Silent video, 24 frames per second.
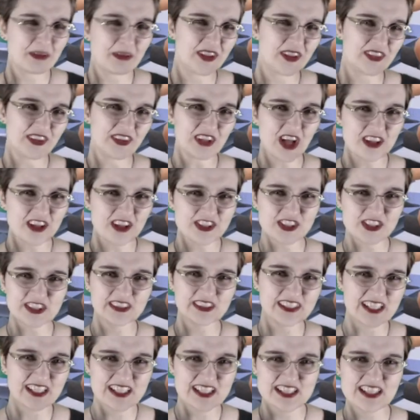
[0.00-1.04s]

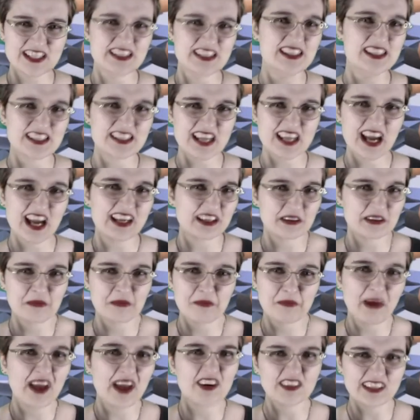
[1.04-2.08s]
mythologically exists is kind of the
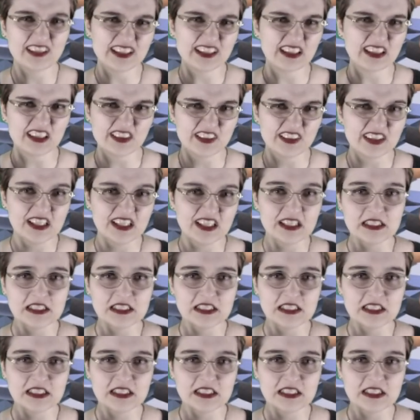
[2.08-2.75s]
better Lilith.